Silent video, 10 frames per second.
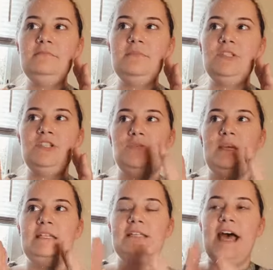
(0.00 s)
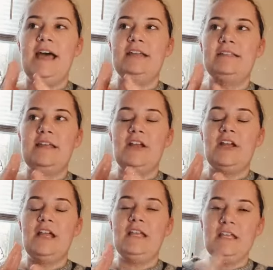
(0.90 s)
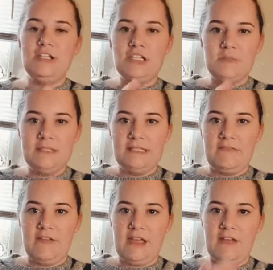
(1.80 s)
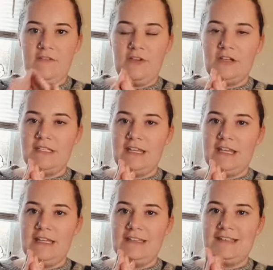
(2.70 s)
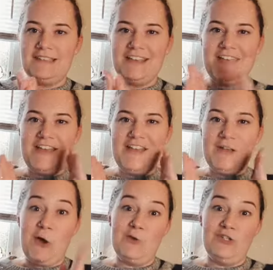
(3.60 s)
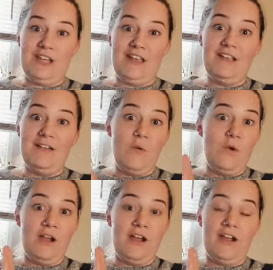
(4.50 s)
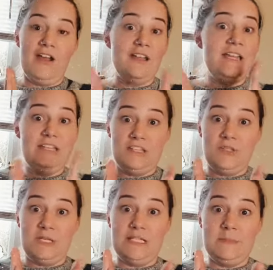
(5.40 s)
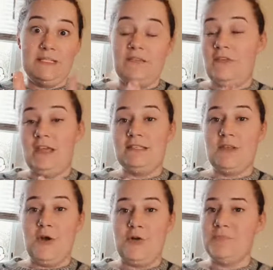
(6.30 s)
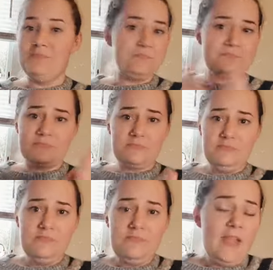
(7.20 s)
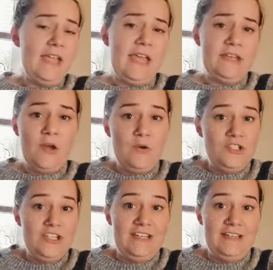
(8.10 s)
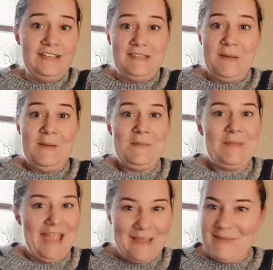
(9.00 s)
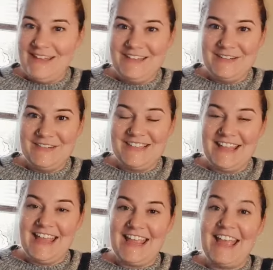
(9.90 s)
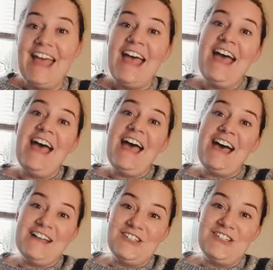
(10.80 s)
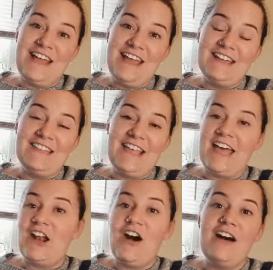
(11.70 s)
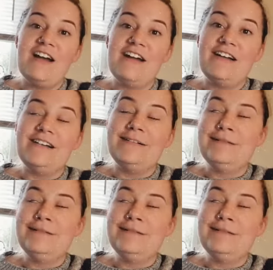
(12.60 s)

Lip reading: doing tags that are niche specific versus coaching or industry specific. So again, coaches may be using hashtags that are